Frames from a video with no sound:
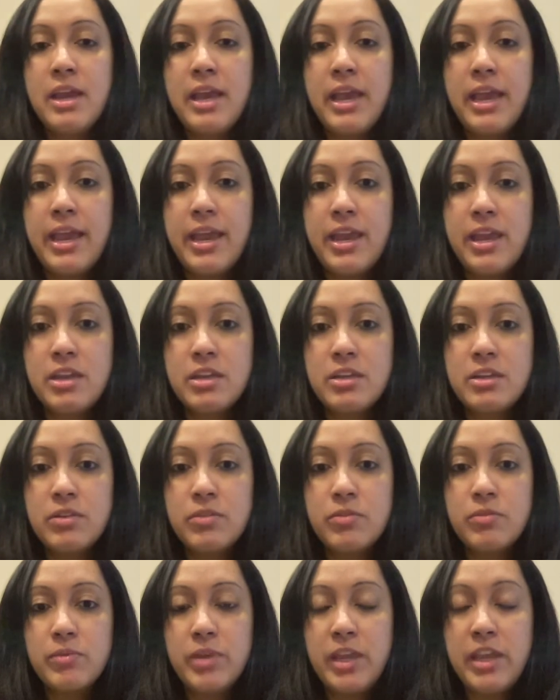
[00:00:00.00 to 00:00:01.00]
And
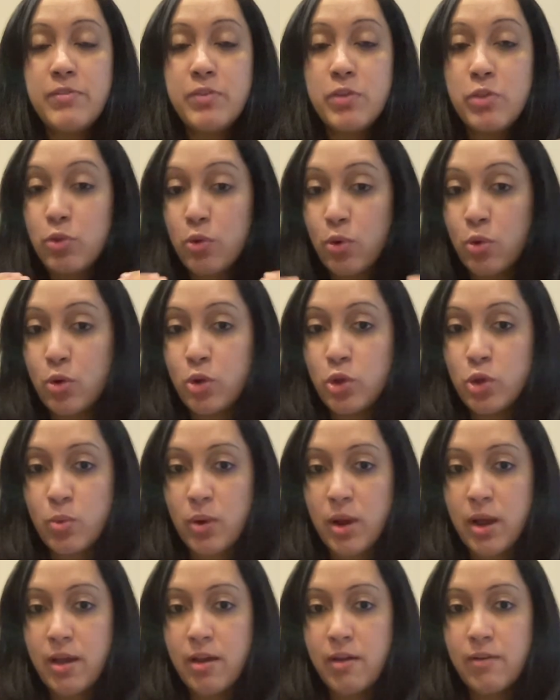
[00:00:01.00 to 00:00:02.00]
even though you
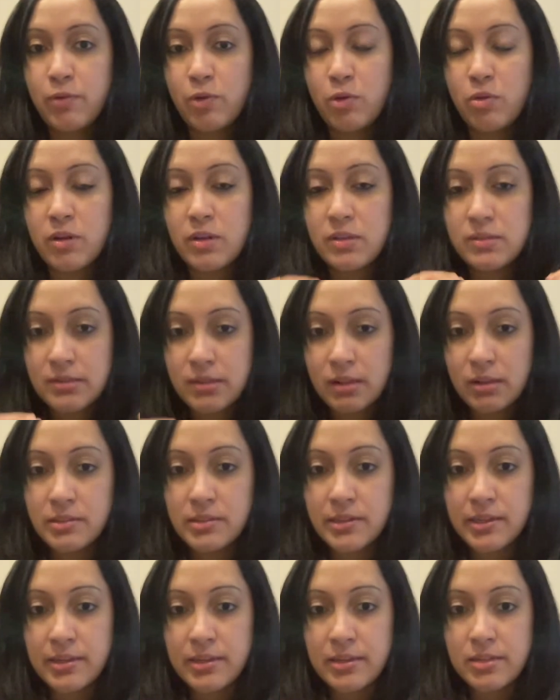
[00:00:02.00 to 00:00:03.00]
have your
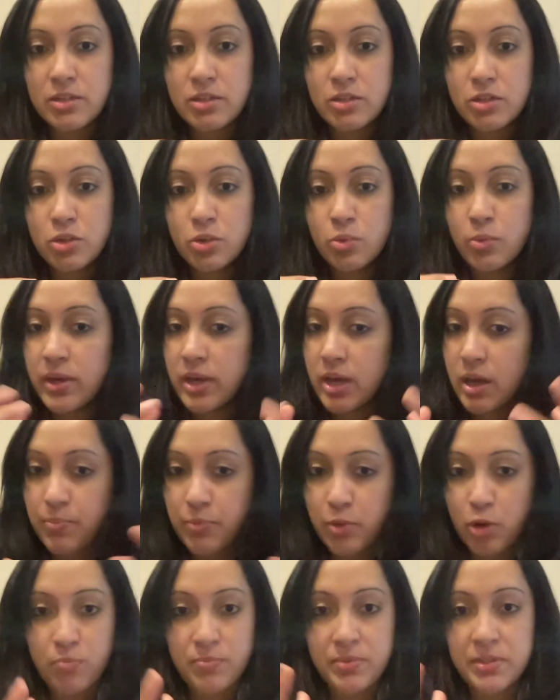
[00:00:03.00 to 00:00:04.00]
consultant doing up
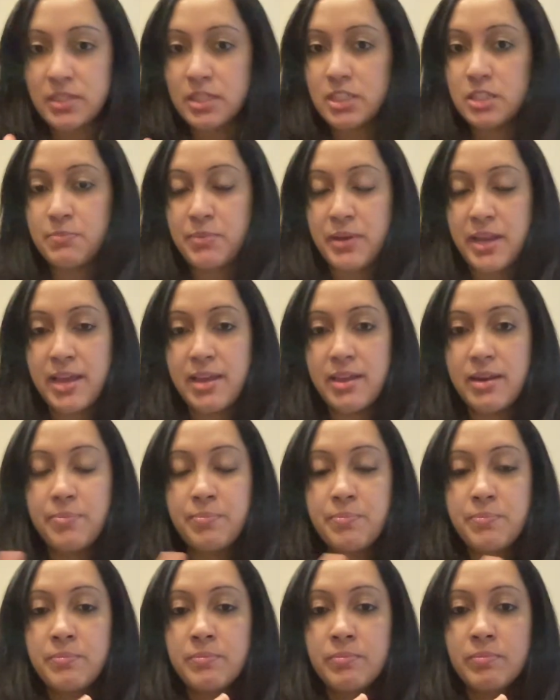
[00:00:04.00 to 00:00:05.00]
your business plan
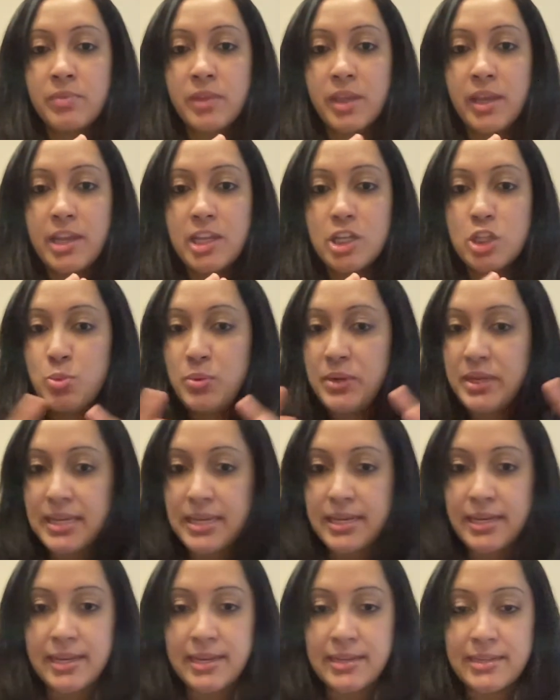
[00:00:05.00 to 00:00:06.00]
and
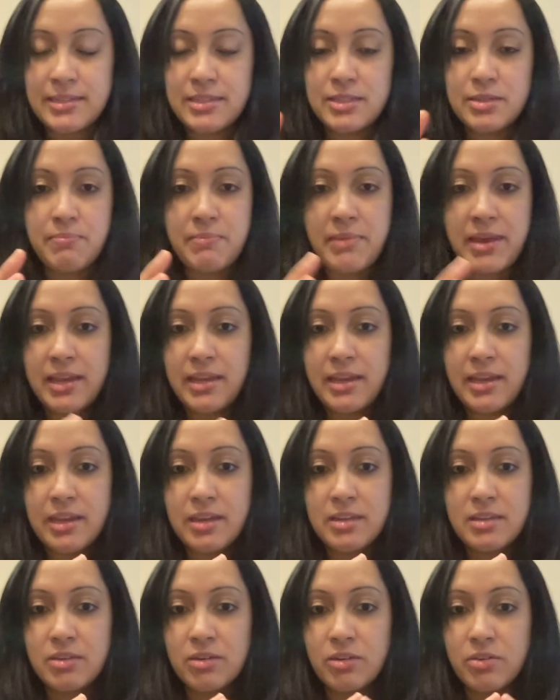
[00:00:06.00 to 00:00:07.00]
tweaking it to make
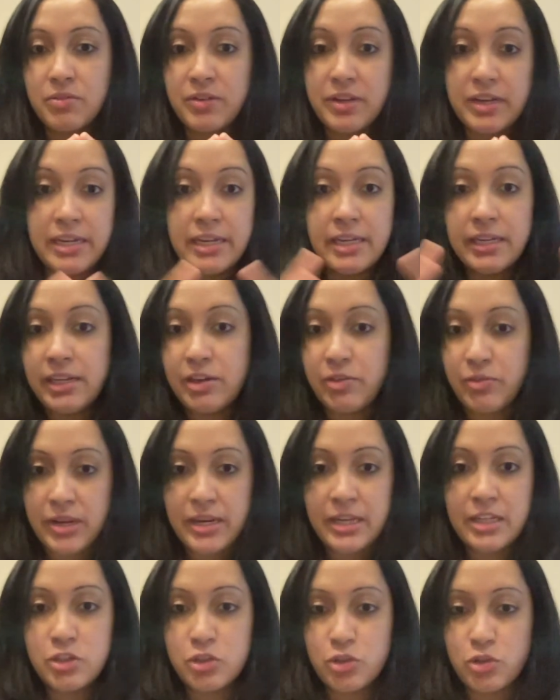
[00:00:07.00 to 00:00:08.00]
it really,
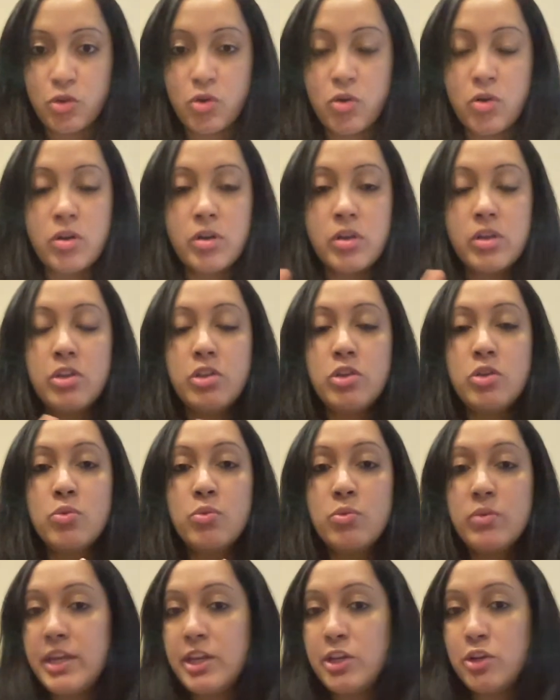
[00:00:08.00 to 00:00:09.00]
really strong,
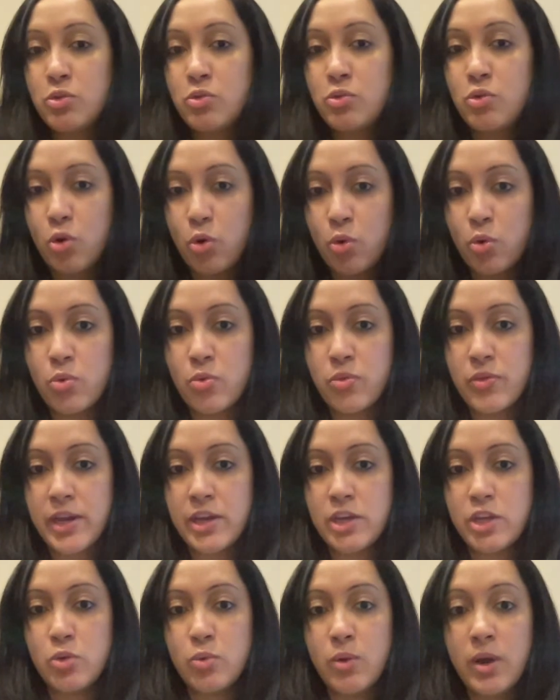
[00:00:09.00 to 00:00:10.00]
you need to know
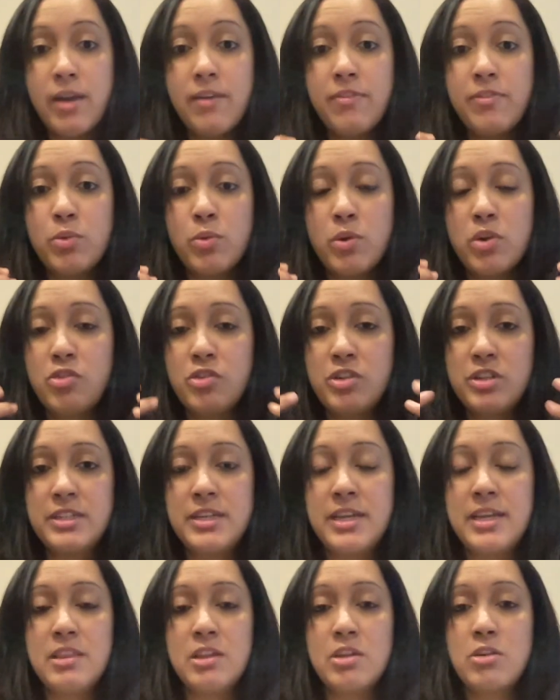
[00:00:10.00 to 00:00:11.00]
that you have to
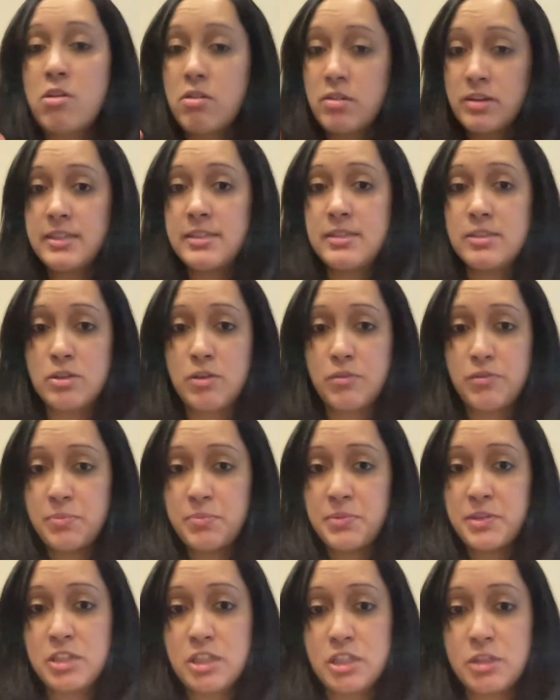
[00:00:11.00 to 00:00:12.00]
understand the contents of the
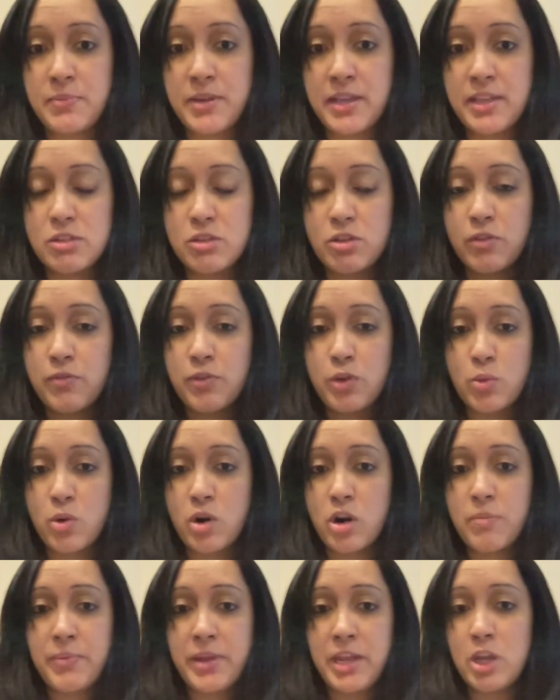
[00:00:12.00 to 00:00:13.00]
business plan. So if you
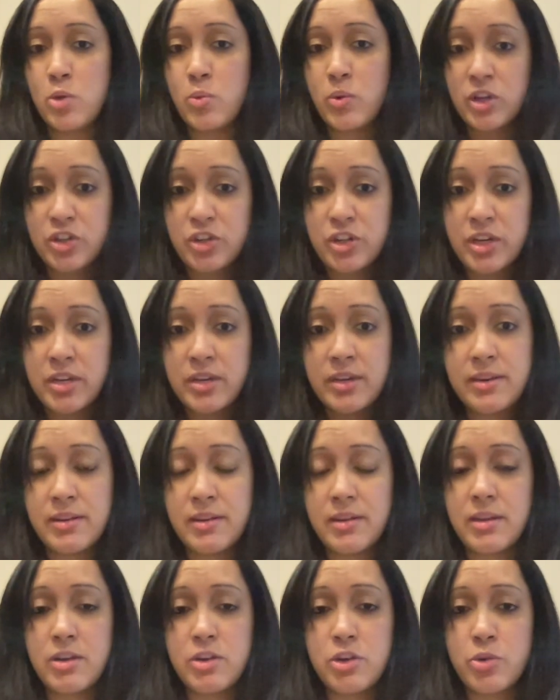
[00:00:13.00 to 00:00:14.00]
are being questioned
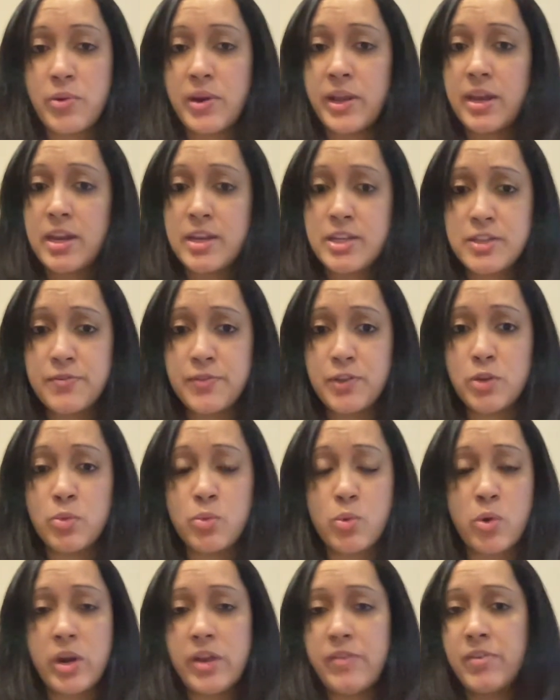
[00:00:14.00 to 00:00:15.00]
during an interview
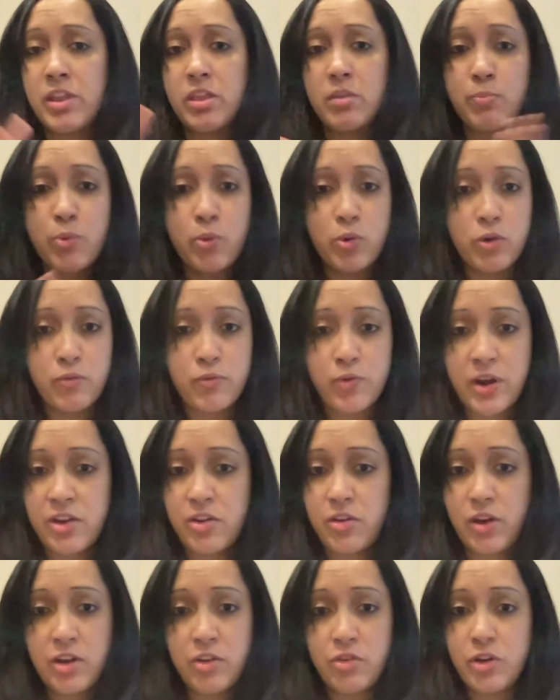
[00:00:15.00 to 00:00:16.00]
or even in the port of
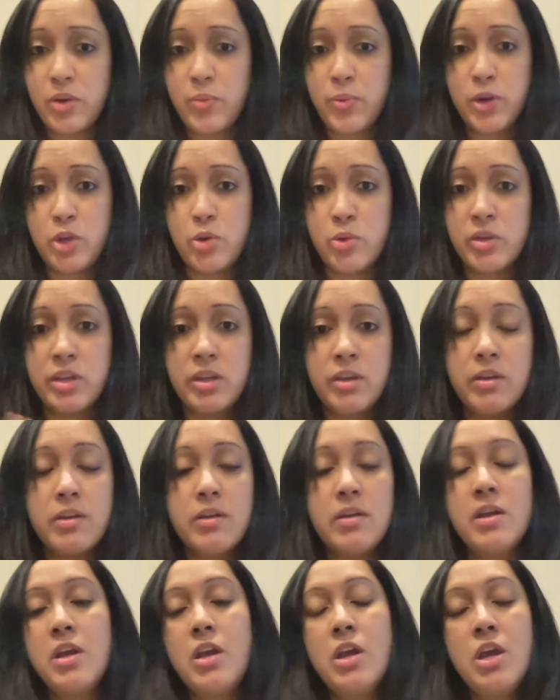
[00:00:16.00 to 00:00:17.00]
entry when you're
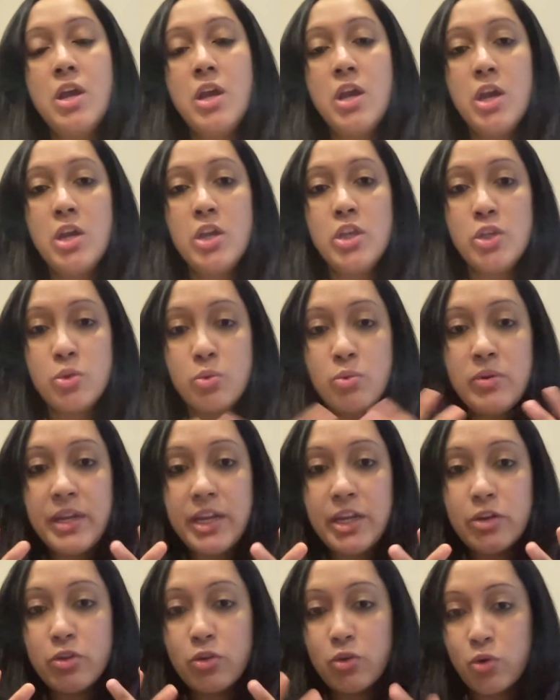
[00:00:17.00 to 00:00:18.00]
here, you
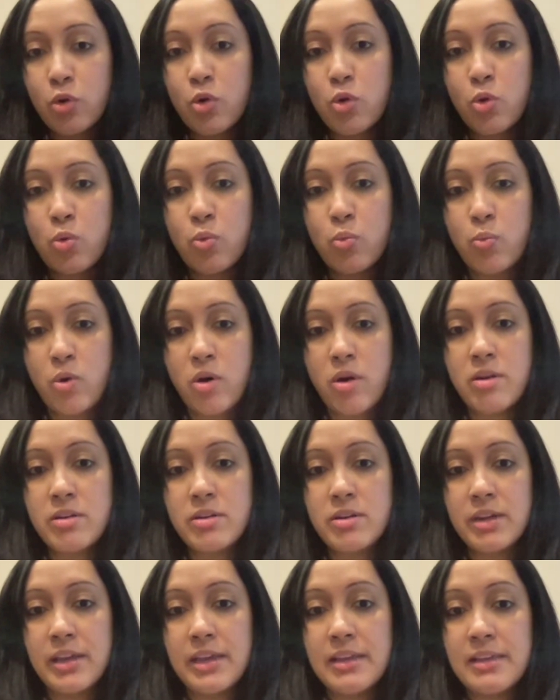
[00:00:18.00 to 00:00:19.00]
need to know
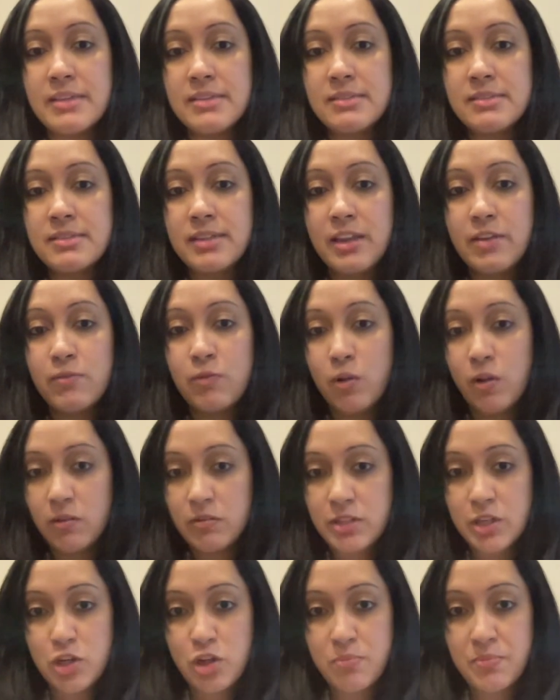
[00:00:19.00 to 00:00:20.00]
what is
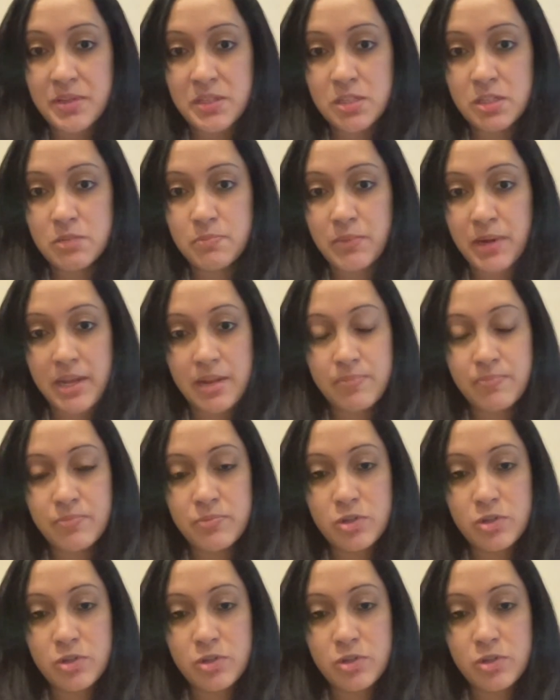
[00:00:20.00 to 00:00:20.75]
involved in your business plan.